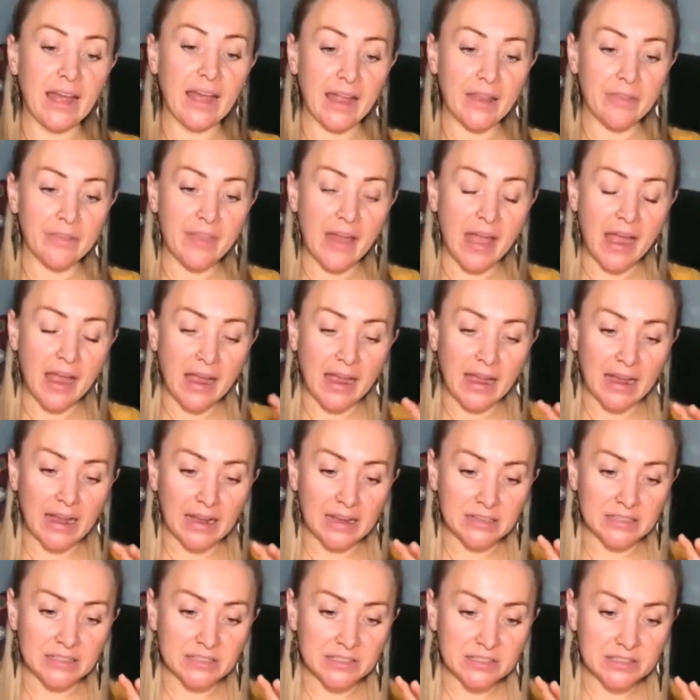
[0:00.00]
And that
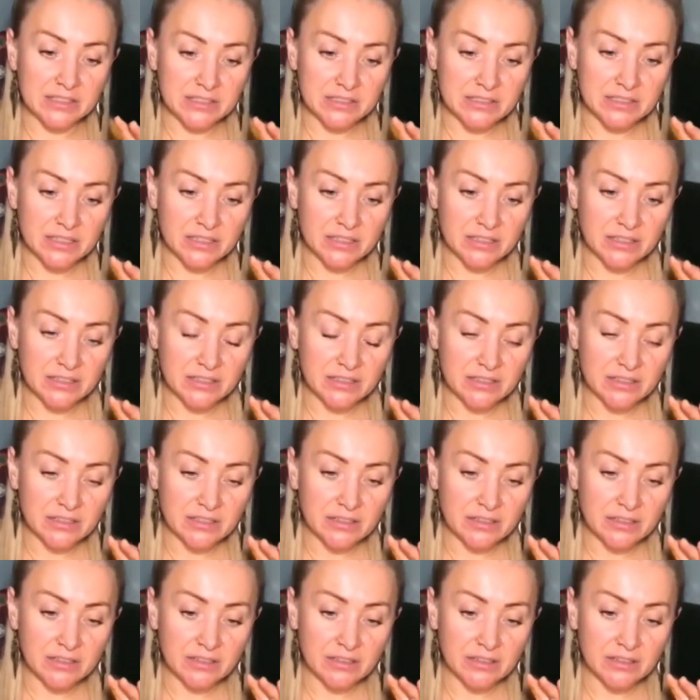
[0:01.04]
has
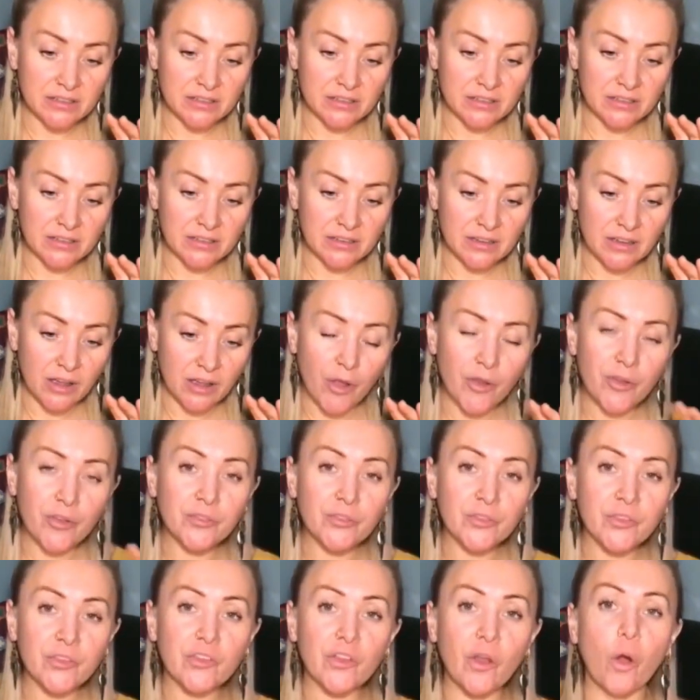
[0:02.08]

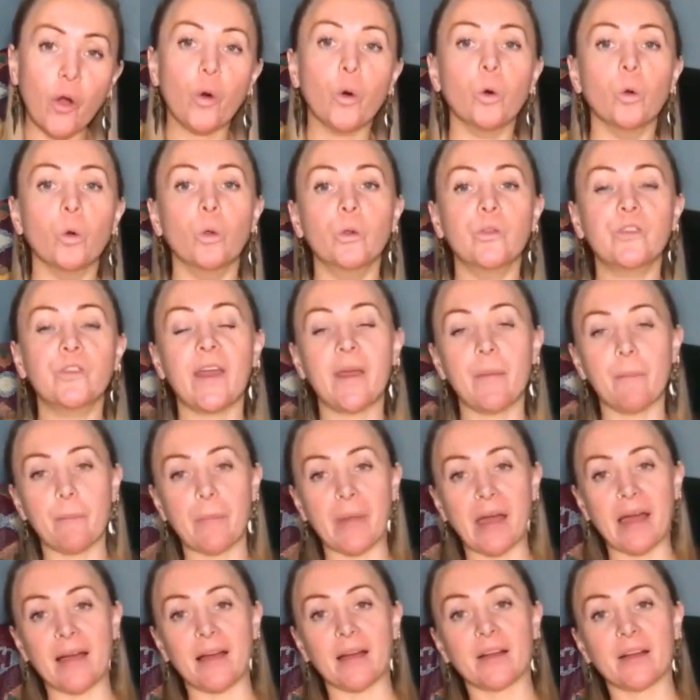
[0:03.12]
untold
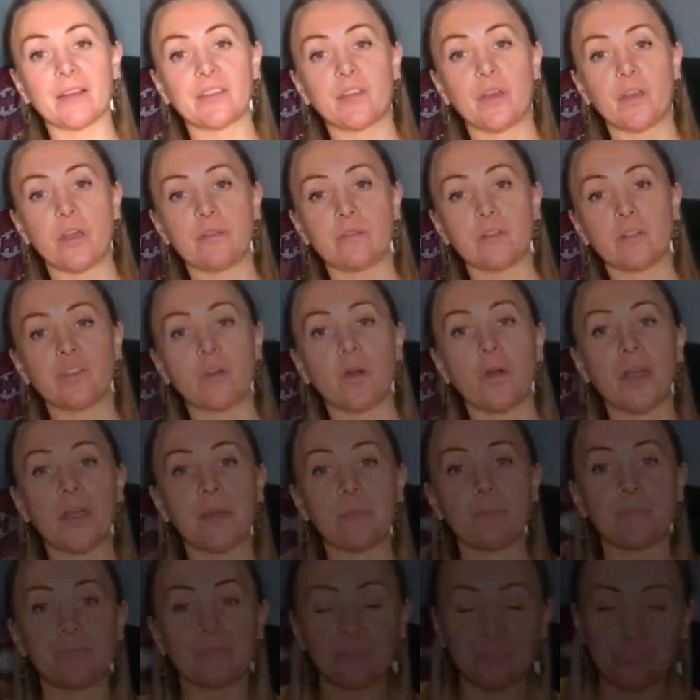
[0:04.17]
impact over
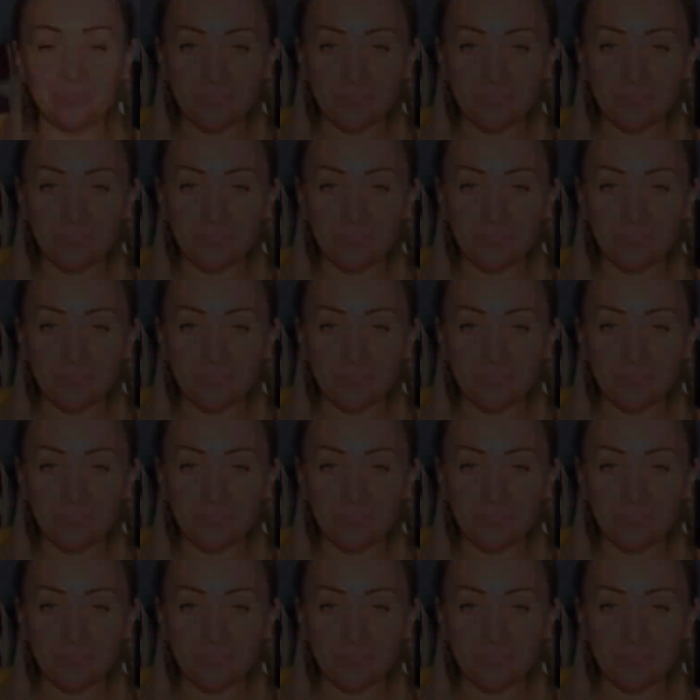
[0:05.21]
time.